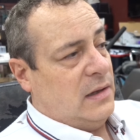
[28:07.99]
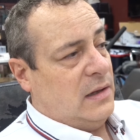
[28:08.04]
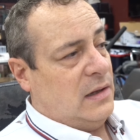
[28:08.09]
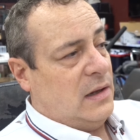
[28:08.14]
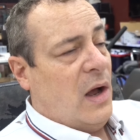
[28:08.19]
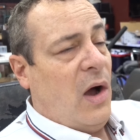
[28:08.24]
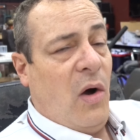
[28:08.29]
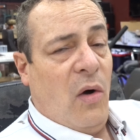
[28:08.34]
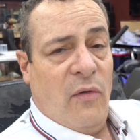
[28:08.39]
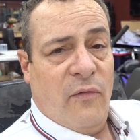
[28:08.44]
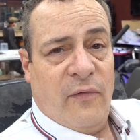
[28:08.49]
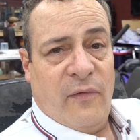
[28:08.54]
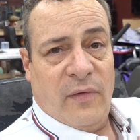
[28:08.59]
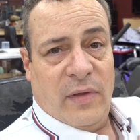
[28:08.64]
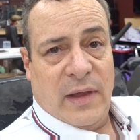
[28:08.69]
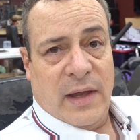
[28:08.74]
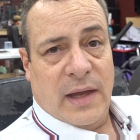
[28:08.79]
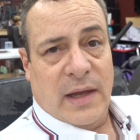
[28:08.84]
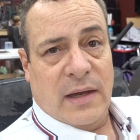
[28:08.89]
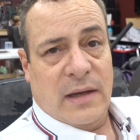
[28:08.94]

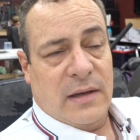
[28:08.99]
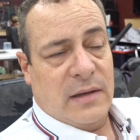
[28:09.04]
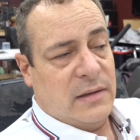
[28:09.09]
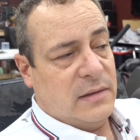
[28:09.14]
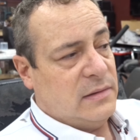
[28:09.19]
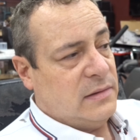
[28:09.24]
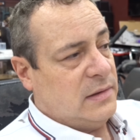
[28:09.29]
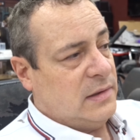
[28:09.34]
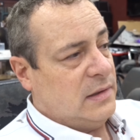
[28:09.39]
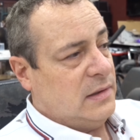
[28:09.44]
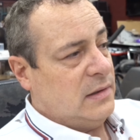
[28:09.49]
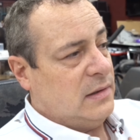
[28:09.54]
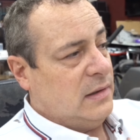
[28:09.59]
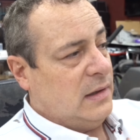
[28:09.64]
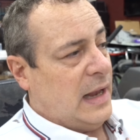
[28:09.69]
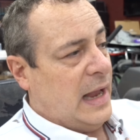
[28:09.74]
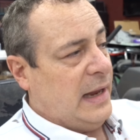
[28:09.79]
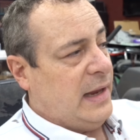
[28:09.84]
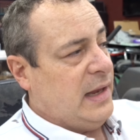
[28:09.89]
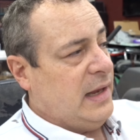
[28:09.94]
hopefully
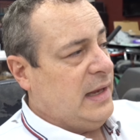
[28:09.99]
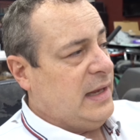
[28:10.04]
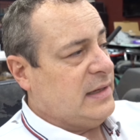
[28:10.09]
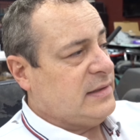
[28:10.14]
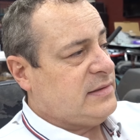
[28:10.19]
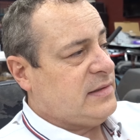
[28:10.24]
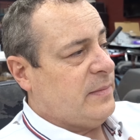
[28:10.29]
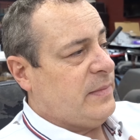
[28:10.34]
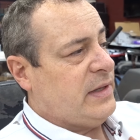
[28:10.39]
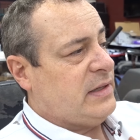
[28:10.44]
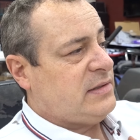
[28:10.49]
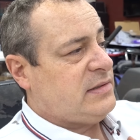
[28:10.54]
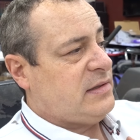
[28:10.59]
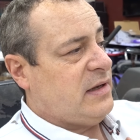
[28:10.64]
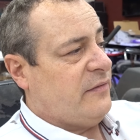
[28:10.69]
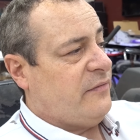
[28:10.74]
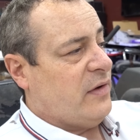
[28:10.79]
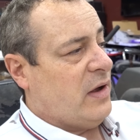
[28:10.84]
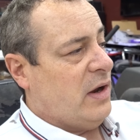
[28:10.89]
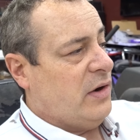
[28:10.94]
I can get some of this
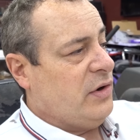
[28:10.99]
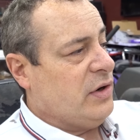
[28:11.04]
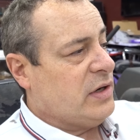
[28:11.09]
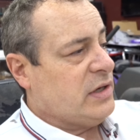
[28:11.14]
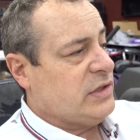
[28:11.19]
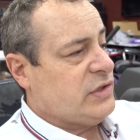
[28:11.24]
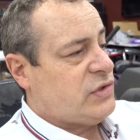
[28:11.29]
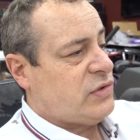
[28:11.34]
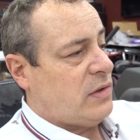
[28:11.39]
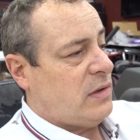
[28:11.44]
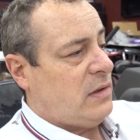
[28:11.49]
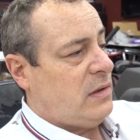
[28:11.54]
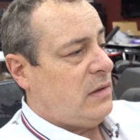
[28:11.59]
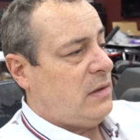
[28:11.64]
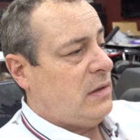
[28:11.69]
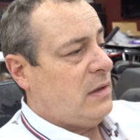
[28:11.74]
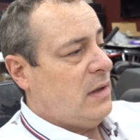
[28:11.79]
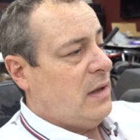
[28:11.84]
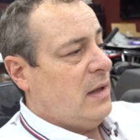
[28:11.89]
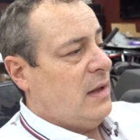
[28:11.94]
stuff under control.